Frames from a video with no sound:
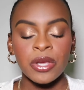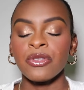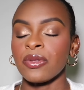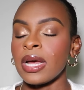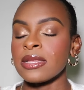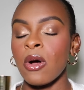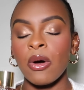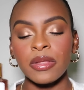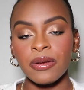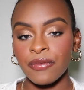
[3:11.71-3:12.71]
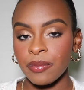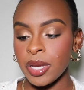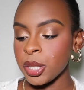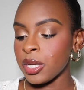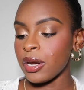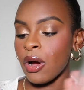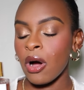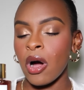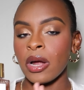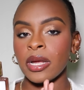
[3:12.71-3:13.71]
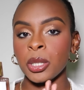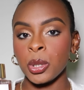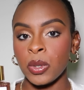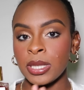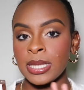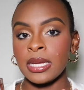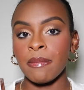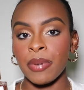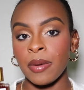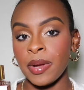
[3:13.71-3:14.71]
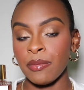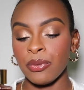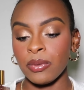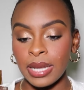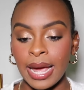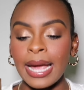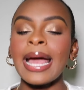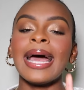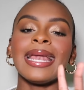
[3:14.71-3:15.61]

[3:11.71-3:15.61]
So that's all the information on 20 Bourbon Brulee.